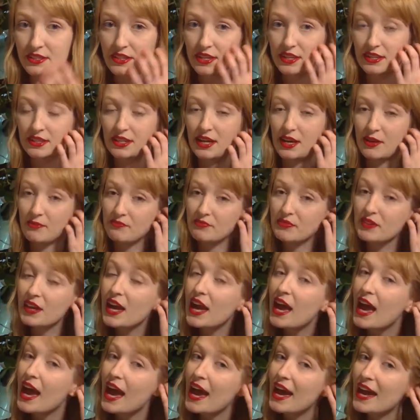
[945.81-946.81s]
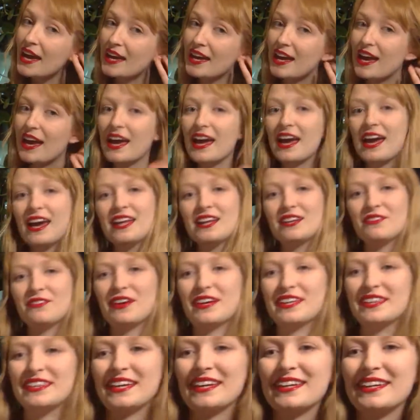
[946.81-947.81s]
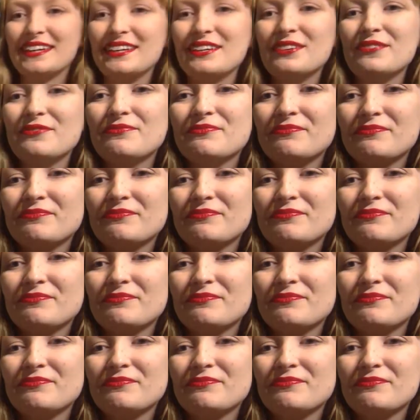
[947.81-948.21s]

in them. Anyway, thank you.